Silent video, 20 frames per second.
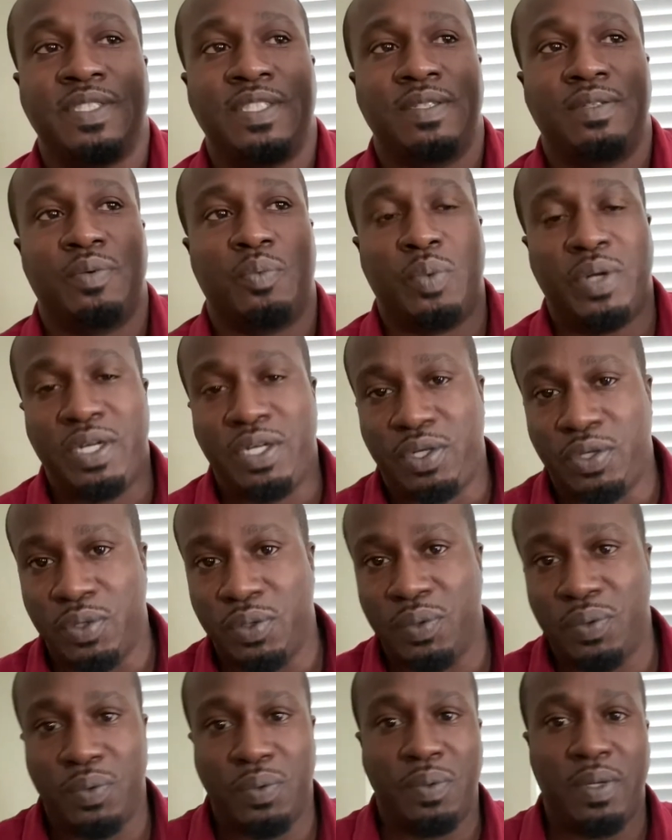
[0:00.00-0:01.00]
We
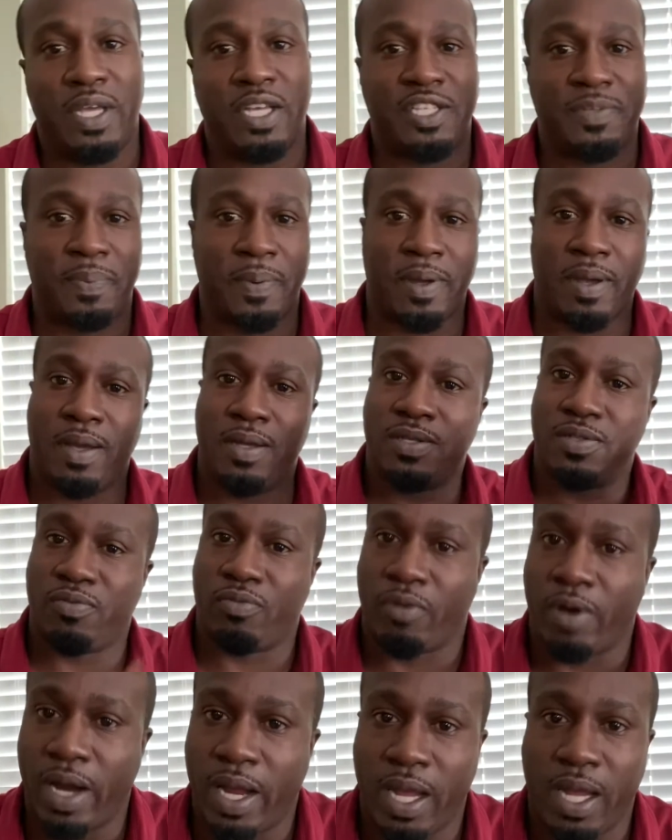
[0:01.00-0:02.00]
do experience
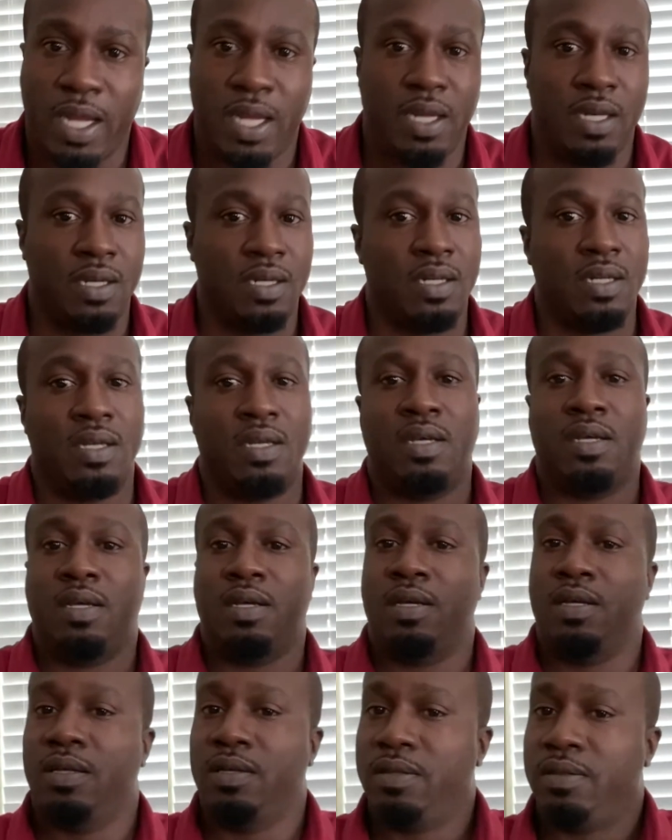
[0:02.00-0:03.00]
rain,
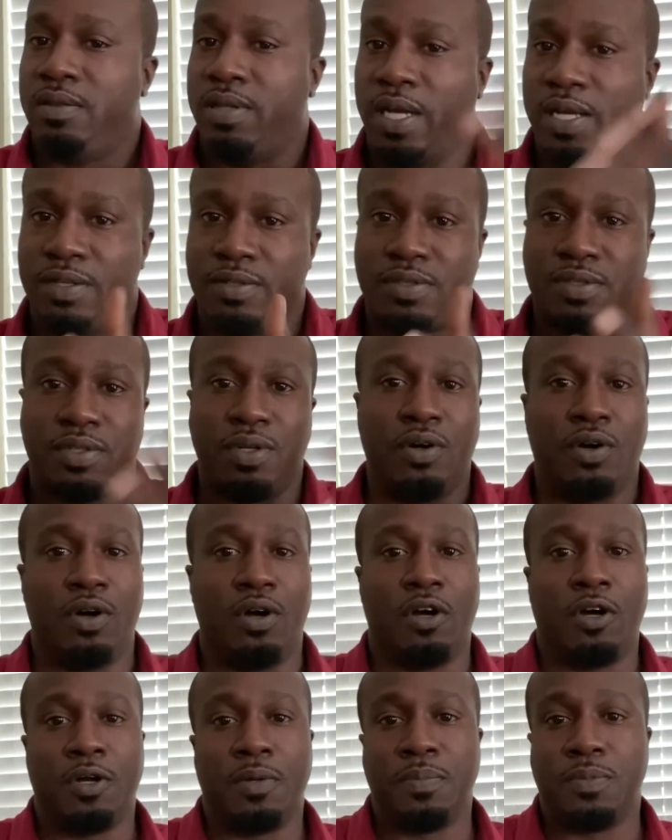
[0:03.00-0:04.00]

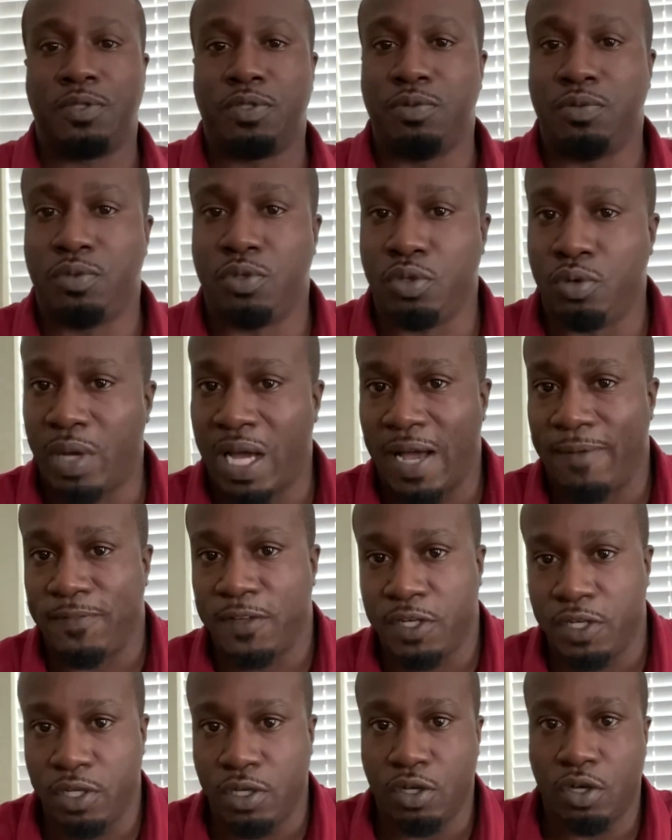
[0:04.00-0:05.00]
thunderstorms. You do have to
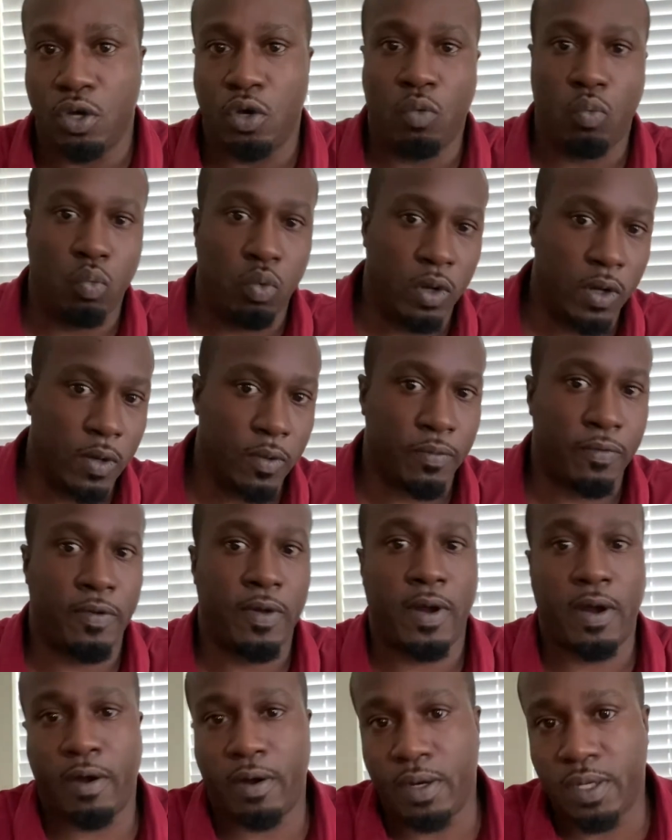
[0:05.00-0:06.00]
deal with
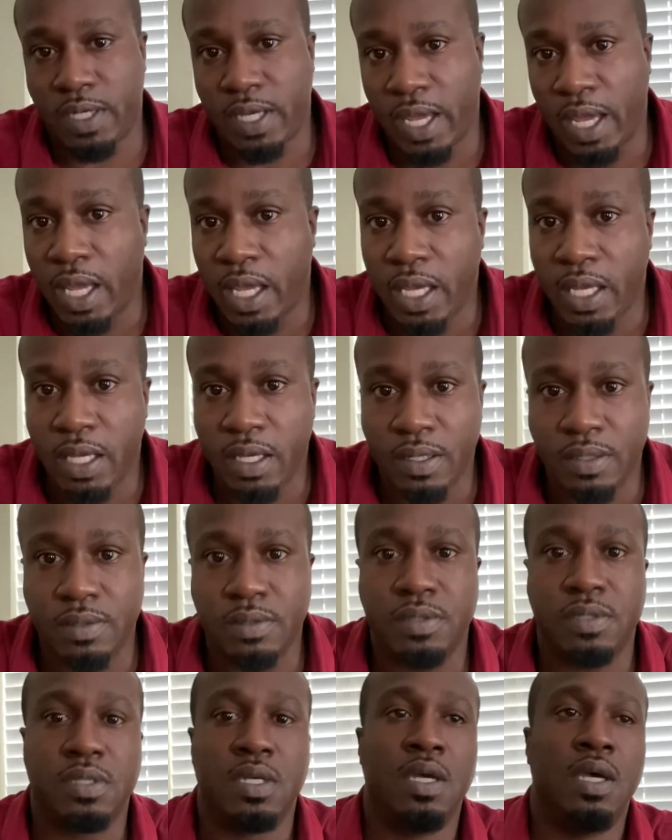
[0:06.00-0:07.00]

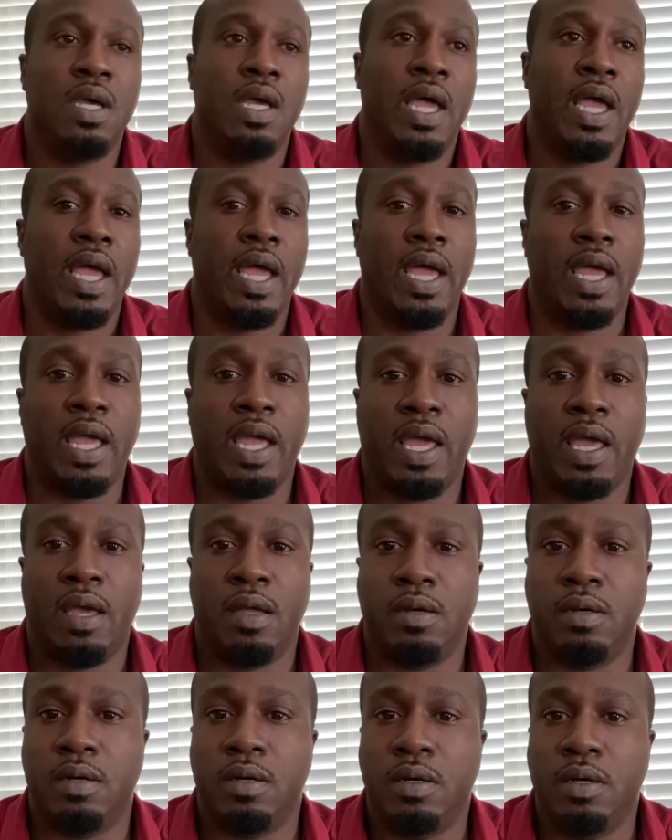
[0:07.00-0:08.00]
hurricanes
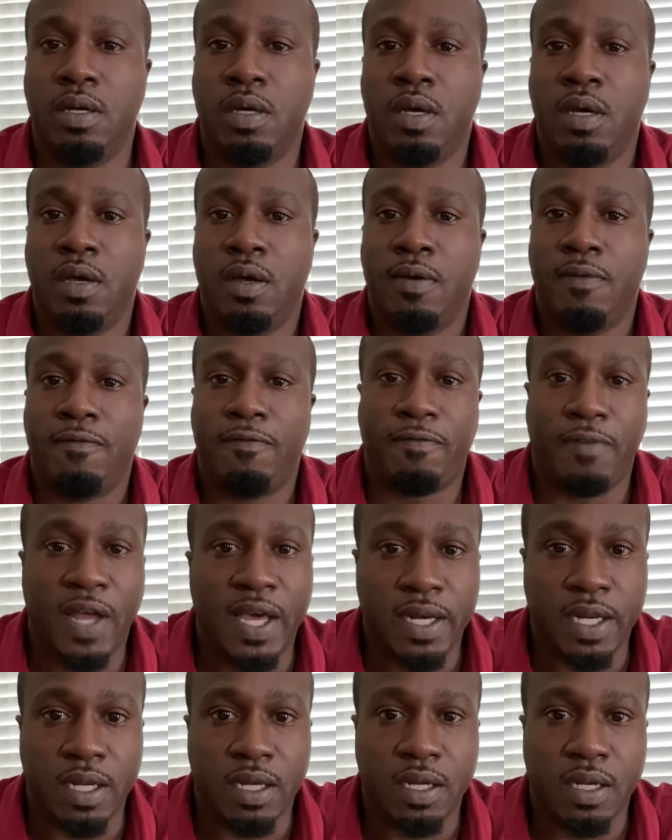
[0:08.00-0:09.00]
and
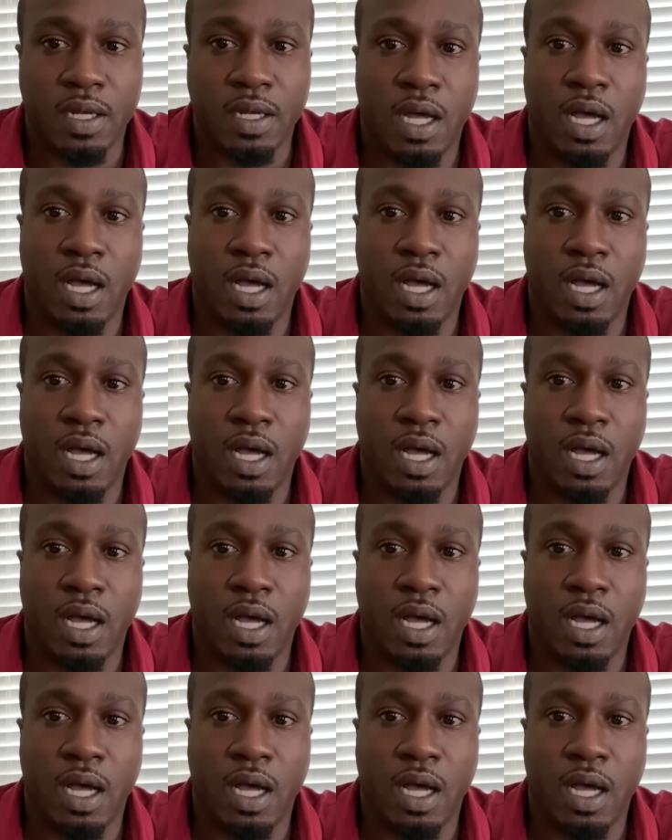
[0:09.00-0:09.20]
flooding.